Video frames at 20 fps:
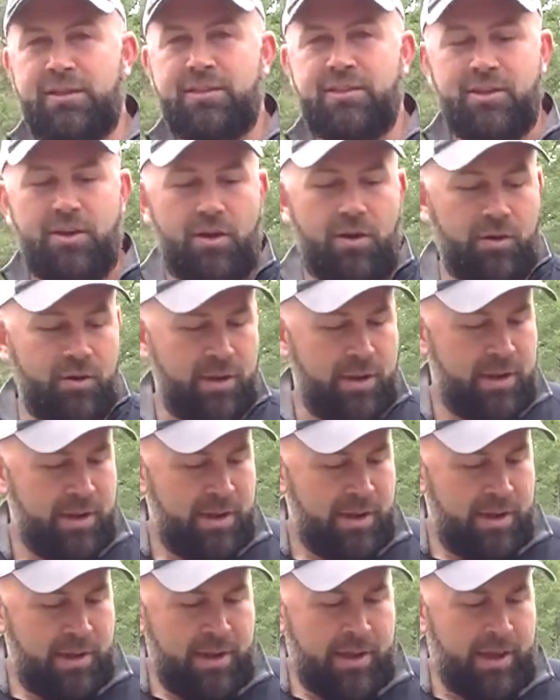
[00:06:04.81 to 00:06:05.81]
So
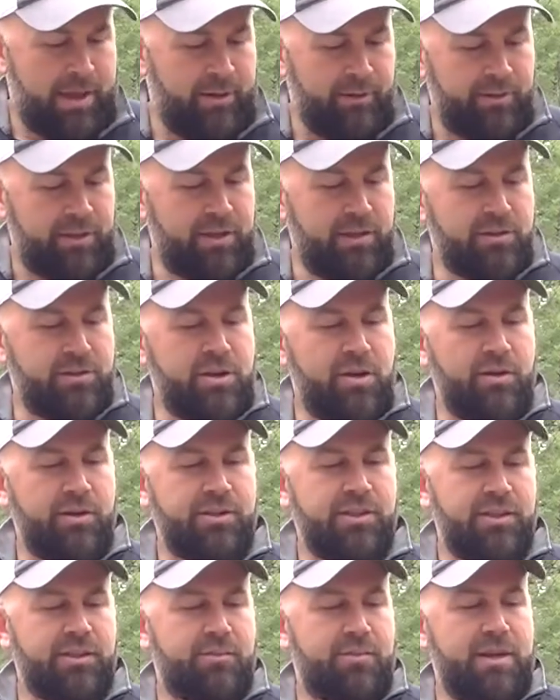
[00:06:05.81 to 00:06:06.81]
I don't think you'll
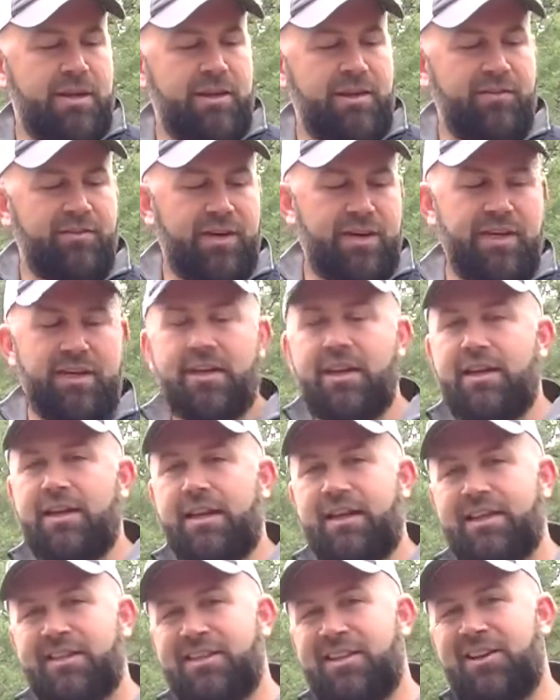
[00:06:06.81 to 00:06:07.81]
notice it to be inconvenient, and
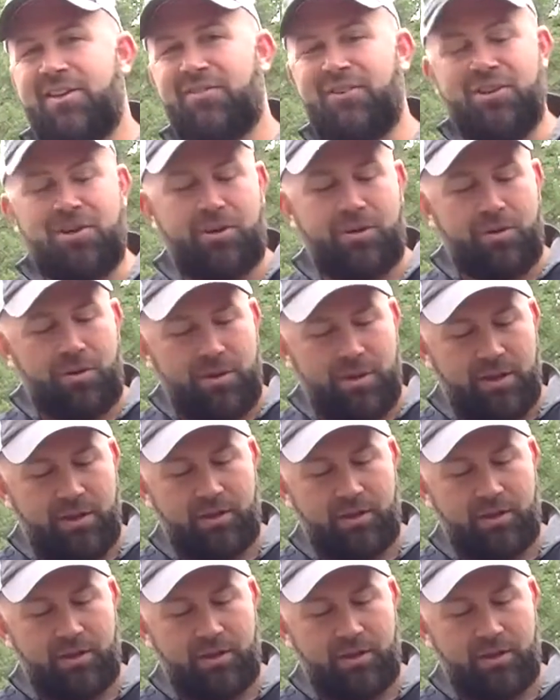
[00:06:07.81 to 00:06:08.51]
like I said, if you do,